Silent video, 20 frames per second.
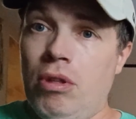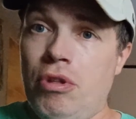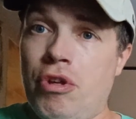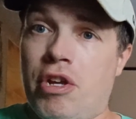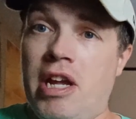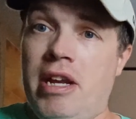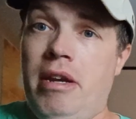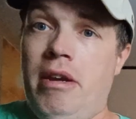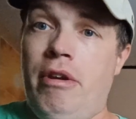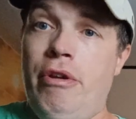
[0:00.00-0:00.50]
You
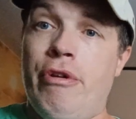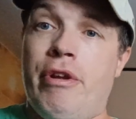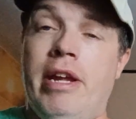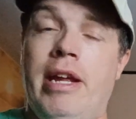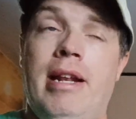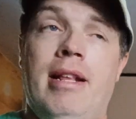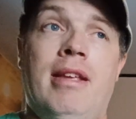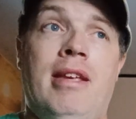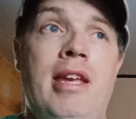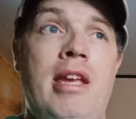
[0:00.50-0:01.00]
get
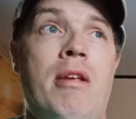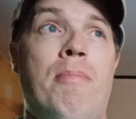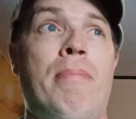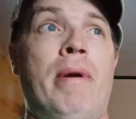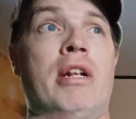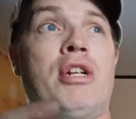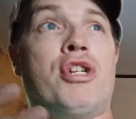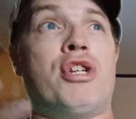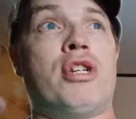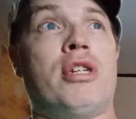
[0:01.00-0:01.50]

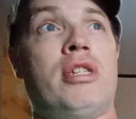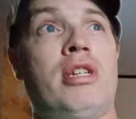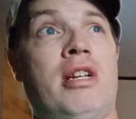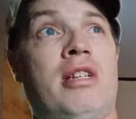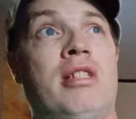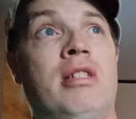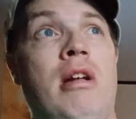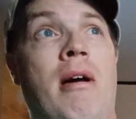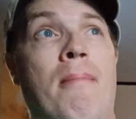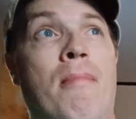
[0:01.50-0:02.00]
Geekbench
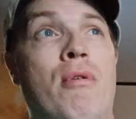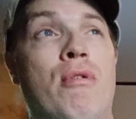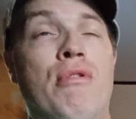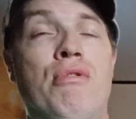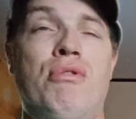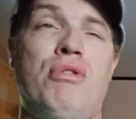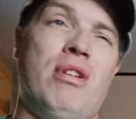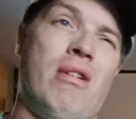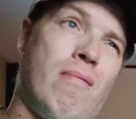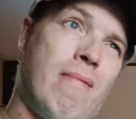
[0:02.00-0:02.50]
6
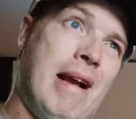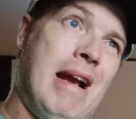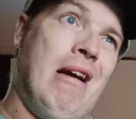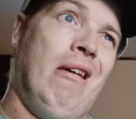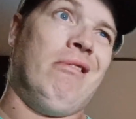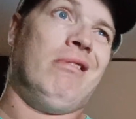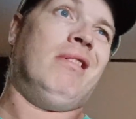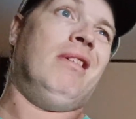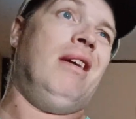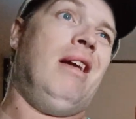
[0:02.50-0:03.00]
numbers
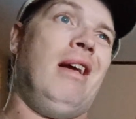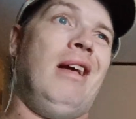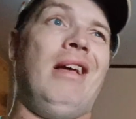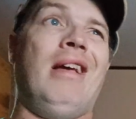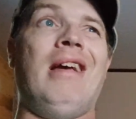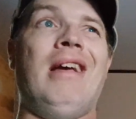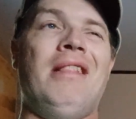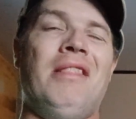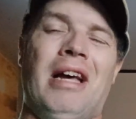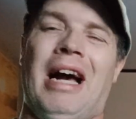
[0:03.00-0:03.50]
around
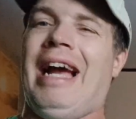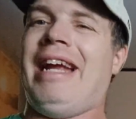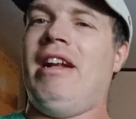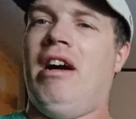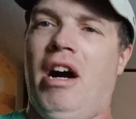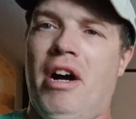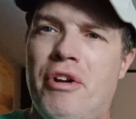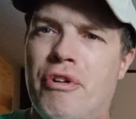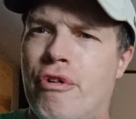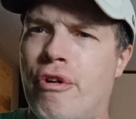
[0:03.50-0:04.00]

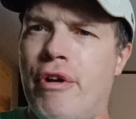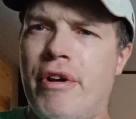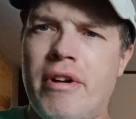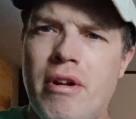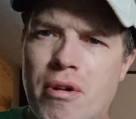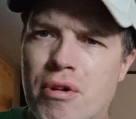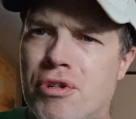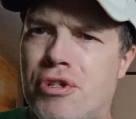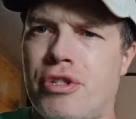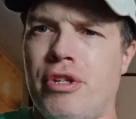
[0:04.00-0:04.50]
900
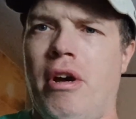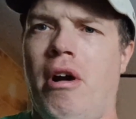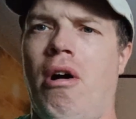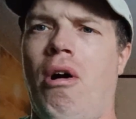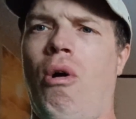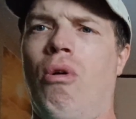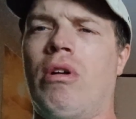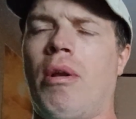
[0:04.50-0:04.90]
or so,